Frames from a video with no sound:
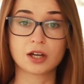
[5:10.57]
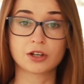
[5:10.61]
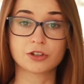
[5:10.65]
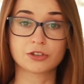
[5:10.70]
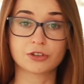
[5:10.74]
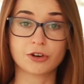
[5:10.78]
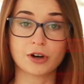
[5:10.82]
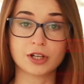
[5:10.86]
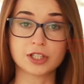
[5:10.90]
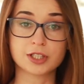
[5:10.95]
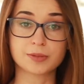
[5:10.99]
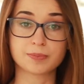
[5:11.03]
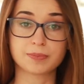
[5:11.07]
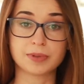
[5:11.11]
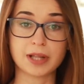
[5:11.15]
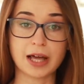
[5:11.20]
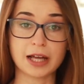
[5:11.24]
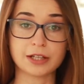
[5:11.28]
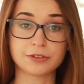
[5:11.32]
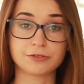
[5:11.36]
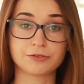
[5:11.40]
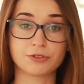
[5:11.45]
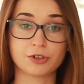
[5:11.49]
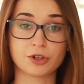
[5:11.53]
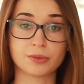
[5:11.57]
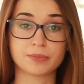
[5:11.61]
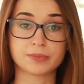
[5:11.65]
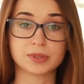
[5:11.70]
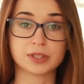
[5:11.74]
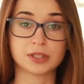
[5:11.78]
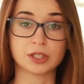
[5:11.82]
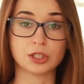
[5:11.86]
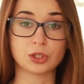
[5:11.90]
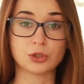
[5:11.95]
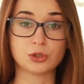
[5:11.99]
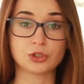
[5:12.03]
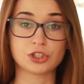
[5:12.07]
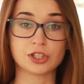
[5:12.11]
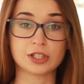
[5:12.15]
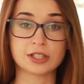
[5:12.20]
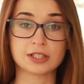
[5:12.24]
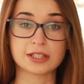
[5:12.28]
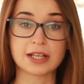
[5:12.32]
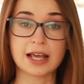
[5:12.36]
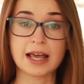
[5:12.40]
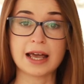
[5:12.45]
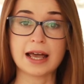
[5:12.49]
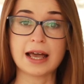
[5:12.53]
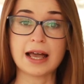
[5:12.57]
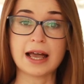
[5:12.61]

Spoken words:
cross-platform solutions